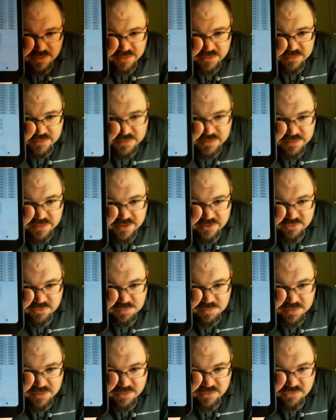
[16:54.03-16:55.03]
that allows
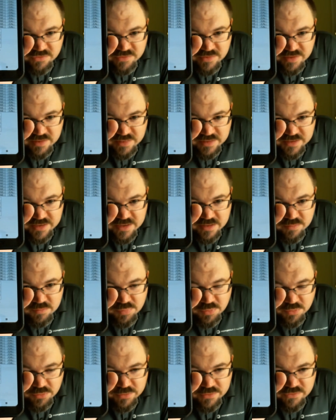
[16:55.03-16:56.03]
me to set the
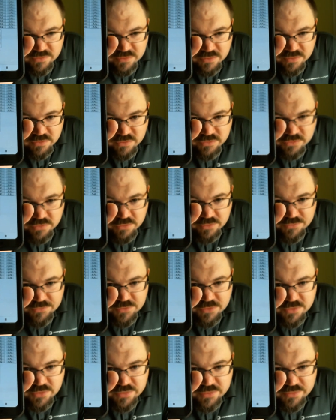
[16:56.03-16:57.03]
endpoints of the
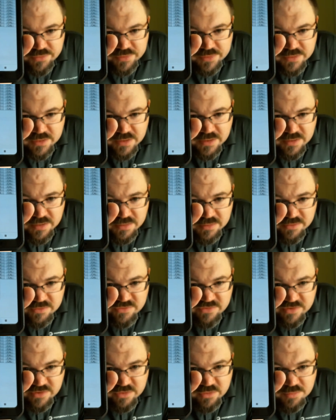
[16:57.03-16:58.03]
servo and the
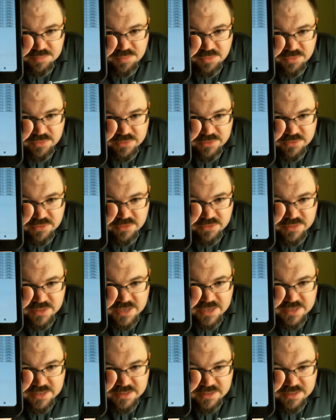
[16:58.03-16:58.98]
center point and all that.